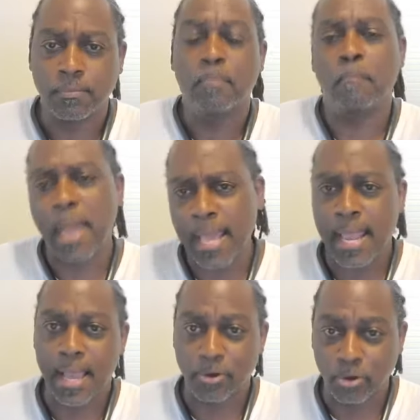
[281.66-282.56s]

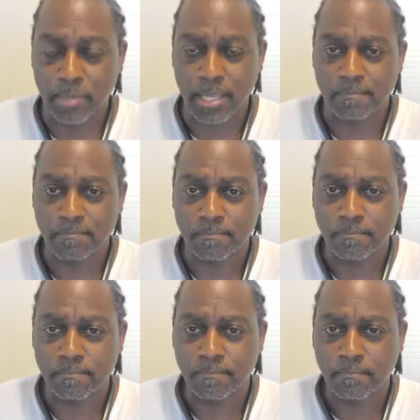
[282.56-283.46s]
Manhandled me.
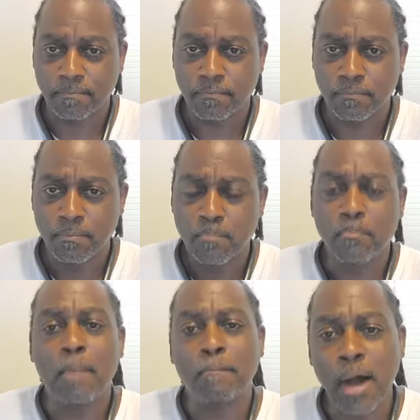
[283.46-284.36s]

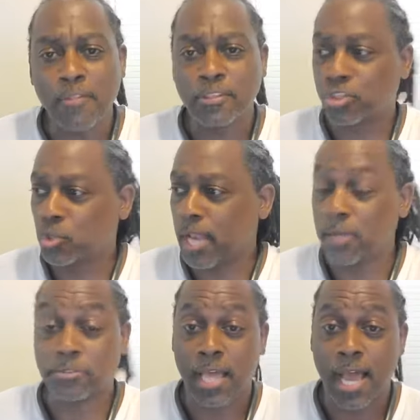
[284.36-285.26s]
My mother stood
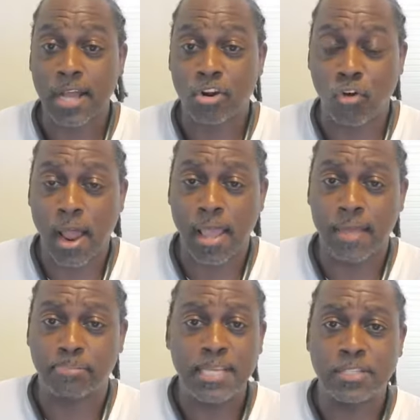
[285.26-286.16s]
outside
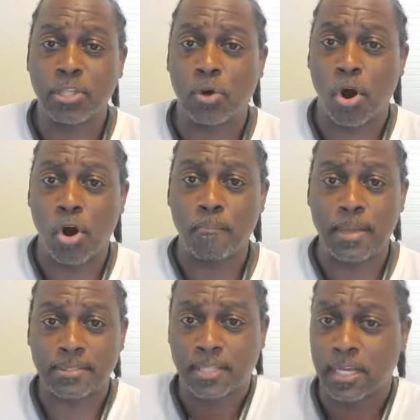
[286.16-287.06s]
crying, please don't hurt
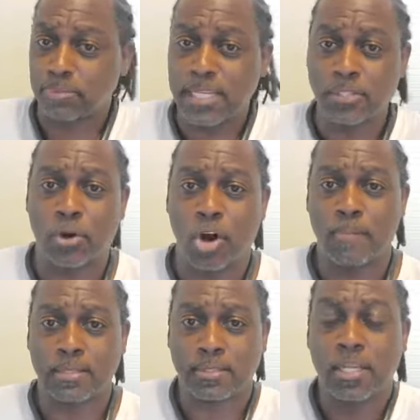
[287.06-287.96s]
my son, please don't hurt
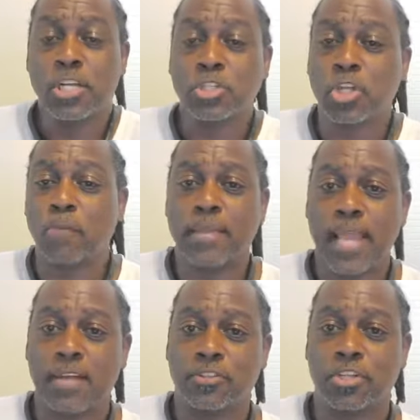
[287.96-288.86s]
my son. Took me
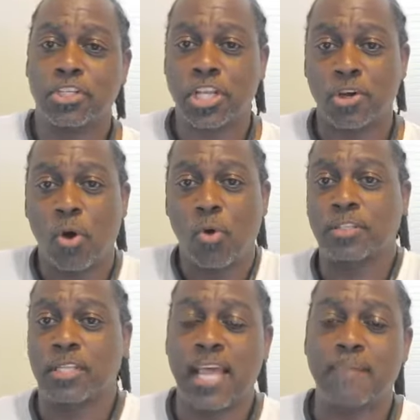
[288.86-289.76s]
down to the jail only
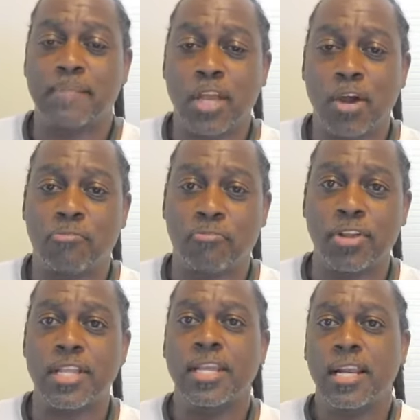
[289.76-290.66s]
to let me go
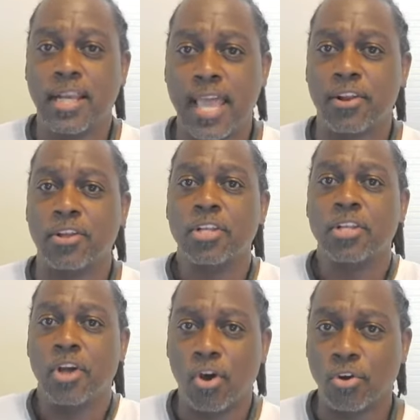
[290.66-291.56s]
free later,
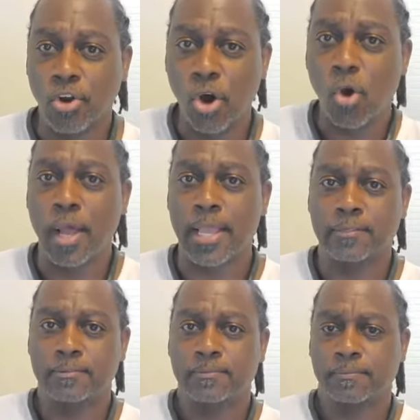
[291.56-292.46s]

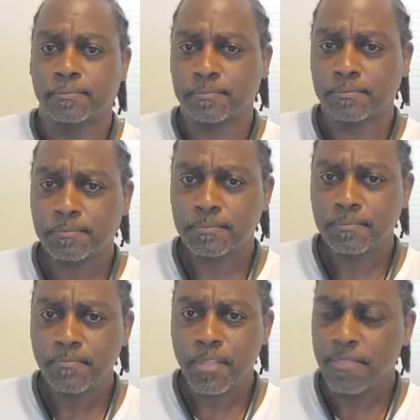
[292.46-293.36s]
knowing
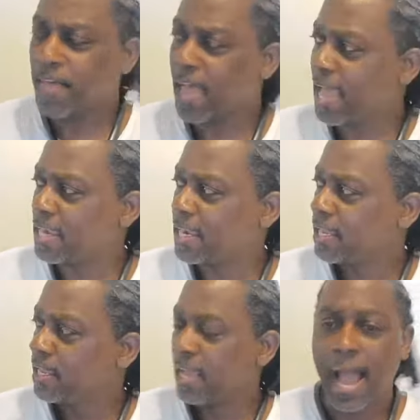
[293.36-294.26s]

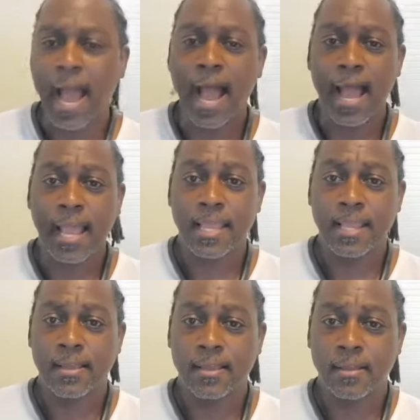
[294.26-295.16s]
that I
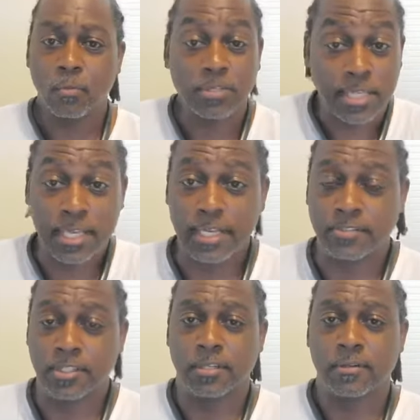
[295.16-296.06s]
was innocent.